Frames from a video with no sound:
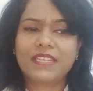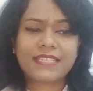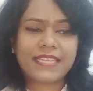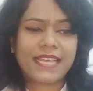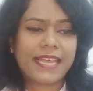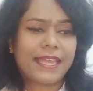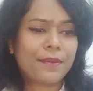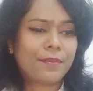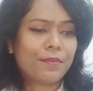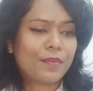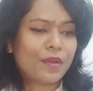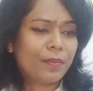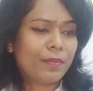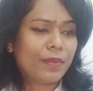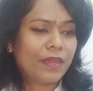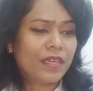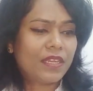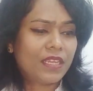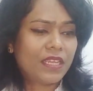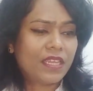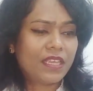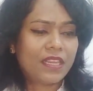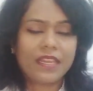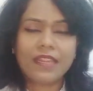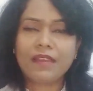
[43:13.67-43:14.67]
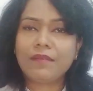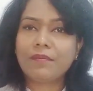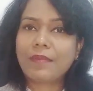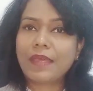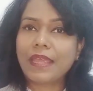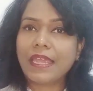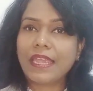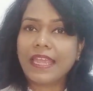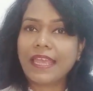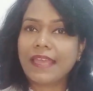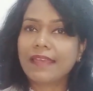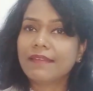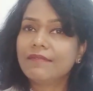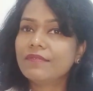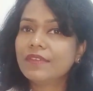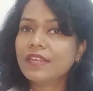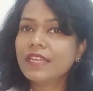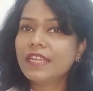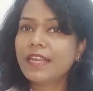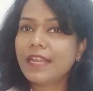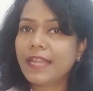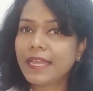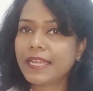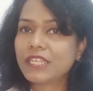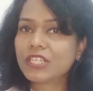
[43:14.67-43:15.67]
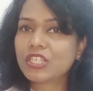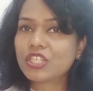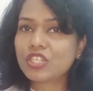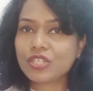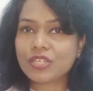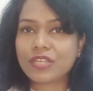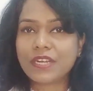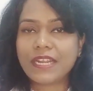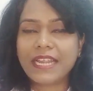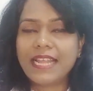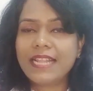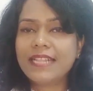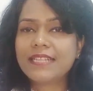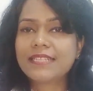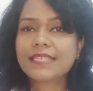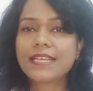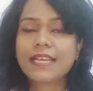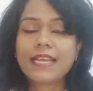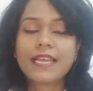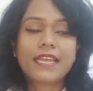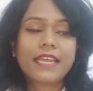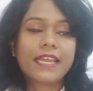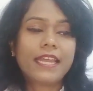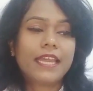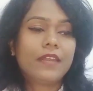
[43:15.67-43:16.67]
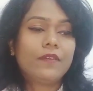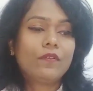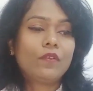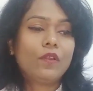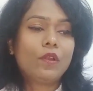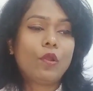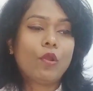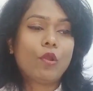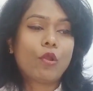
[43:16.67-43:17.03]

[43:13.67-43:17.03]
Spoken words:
I am repeating in my every lecture, else it will